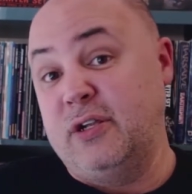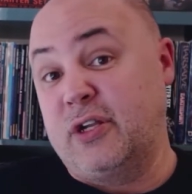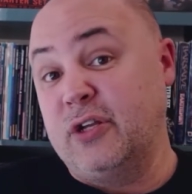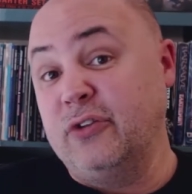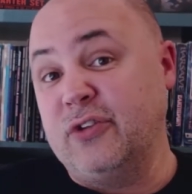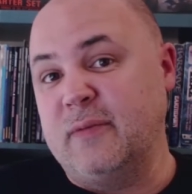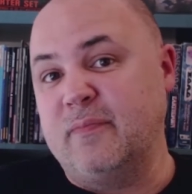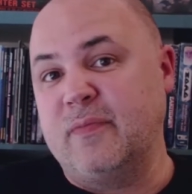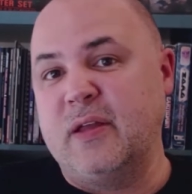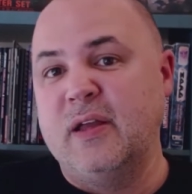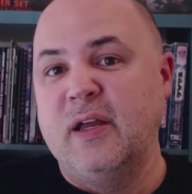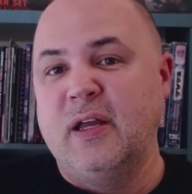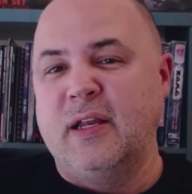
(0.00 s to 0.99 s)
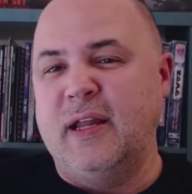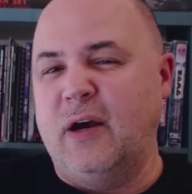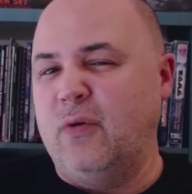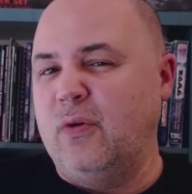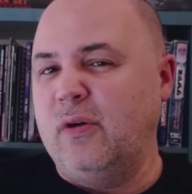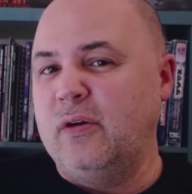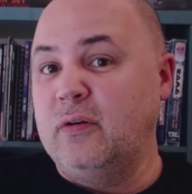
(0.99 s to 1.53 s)
your Kill Team.
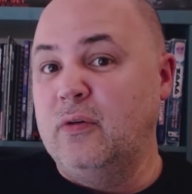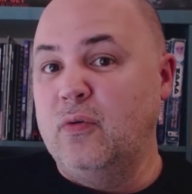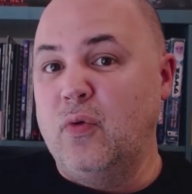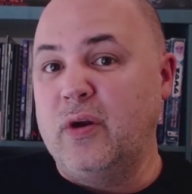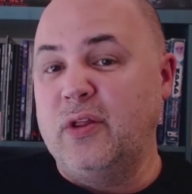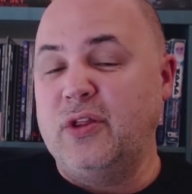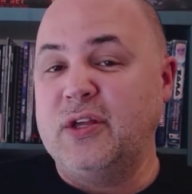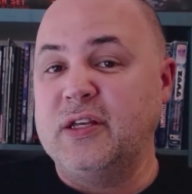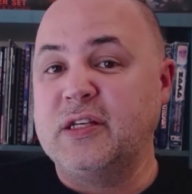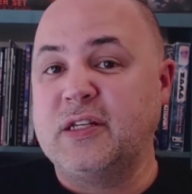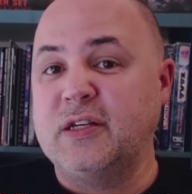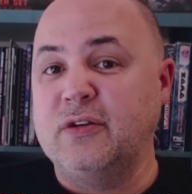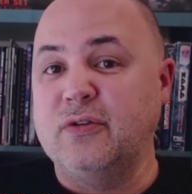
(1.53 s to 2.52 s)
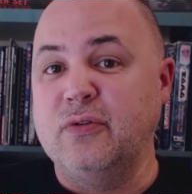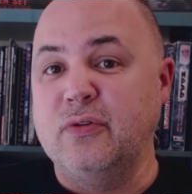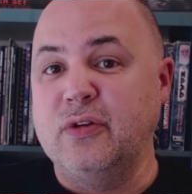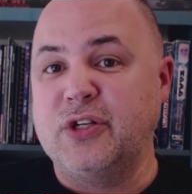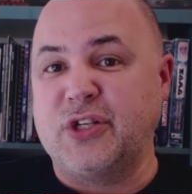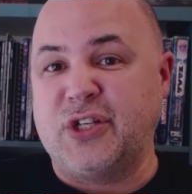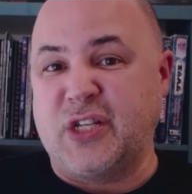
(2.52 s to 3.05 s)
Now, one of the things
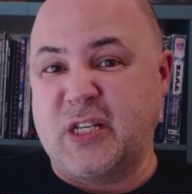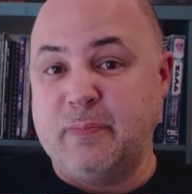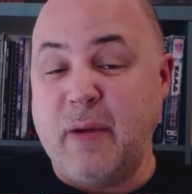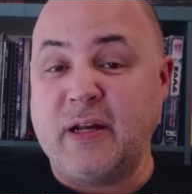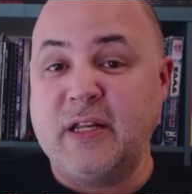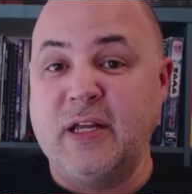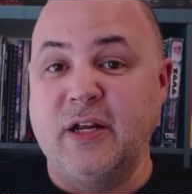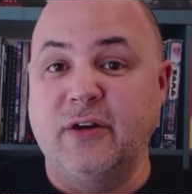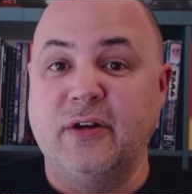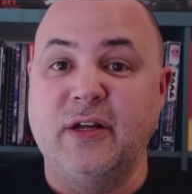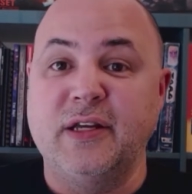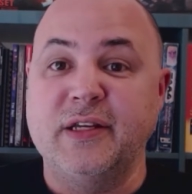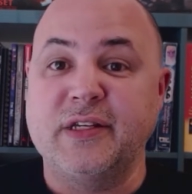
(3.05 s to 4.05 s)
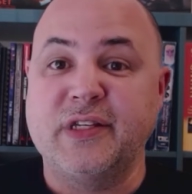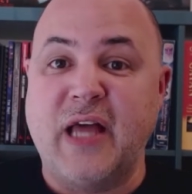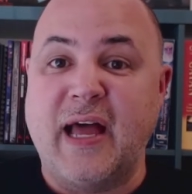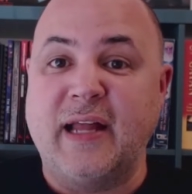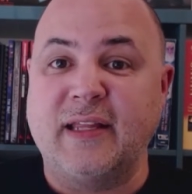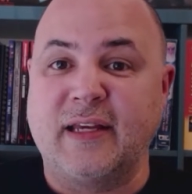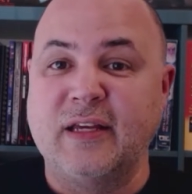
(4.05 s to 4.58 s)
to just expect here is
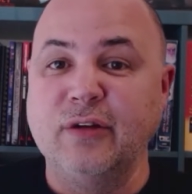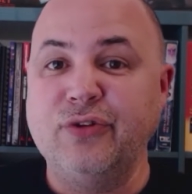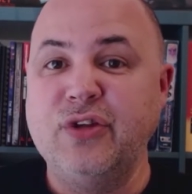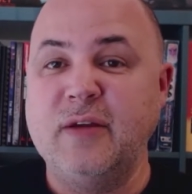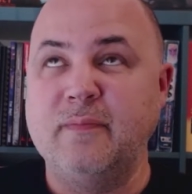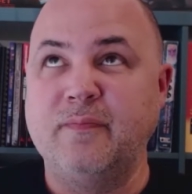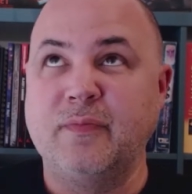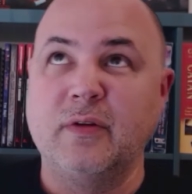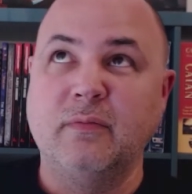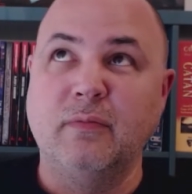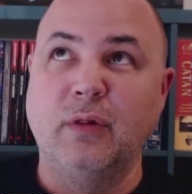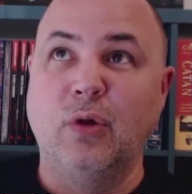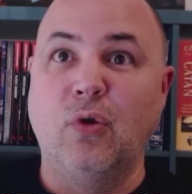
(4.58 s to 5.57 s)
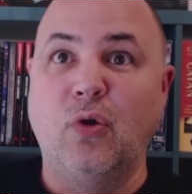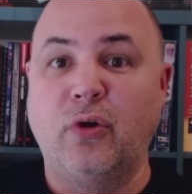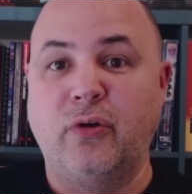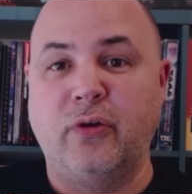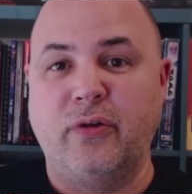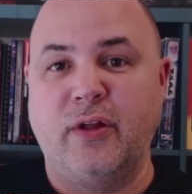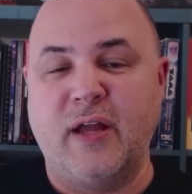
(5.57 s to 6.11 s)
that the Kill Team
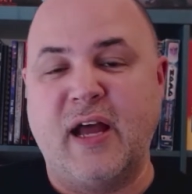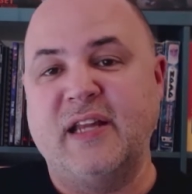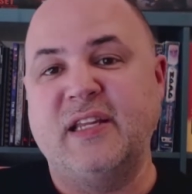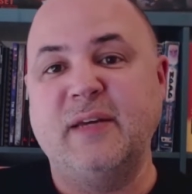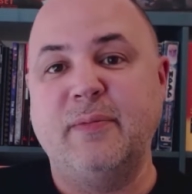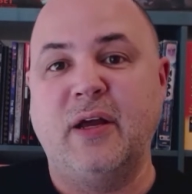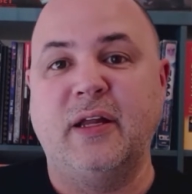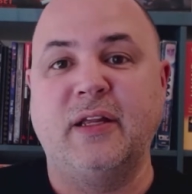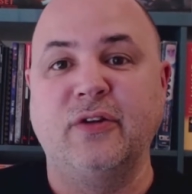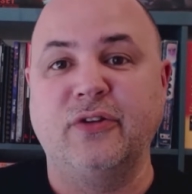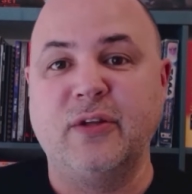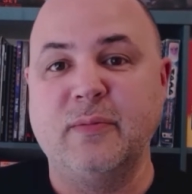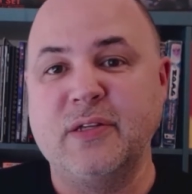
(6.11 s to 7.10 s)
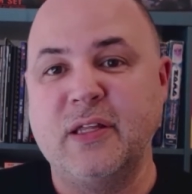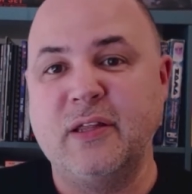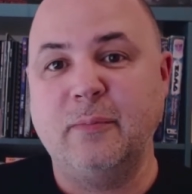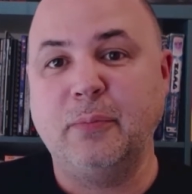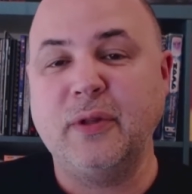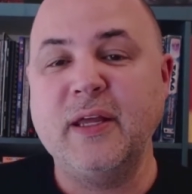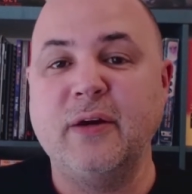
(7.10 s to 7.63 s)
lore, or the idea behind Kill Team, is that
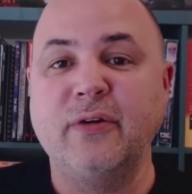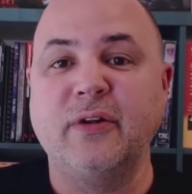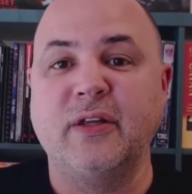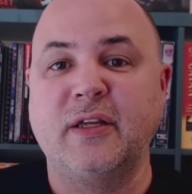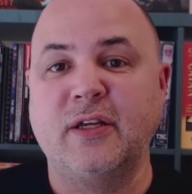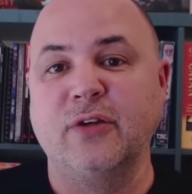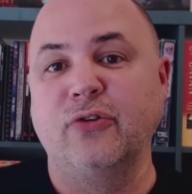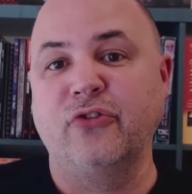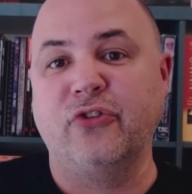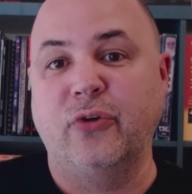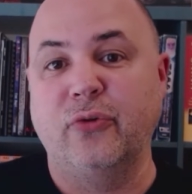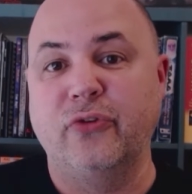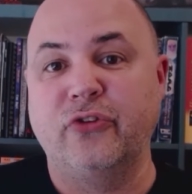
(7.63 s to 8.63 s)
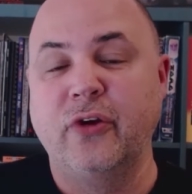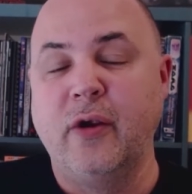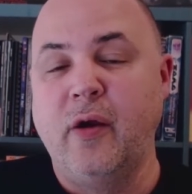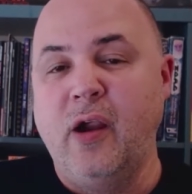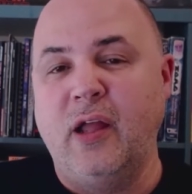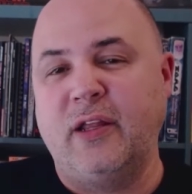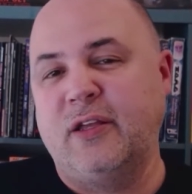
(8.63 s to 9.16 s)
they're played out in kill zones.
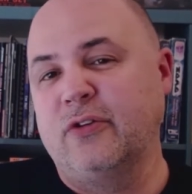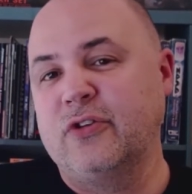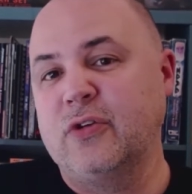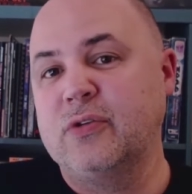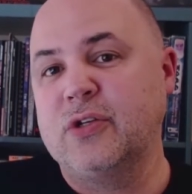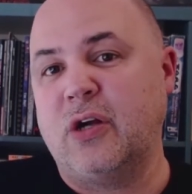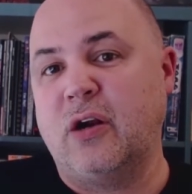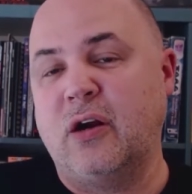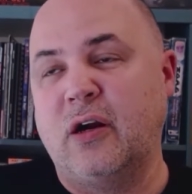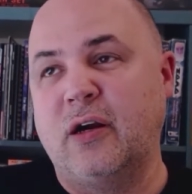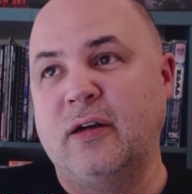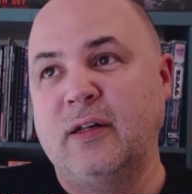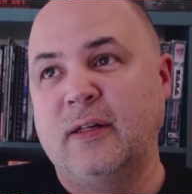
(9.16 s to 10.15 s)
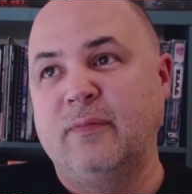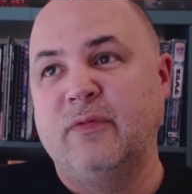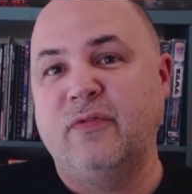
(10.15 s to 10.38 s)
And kill zones are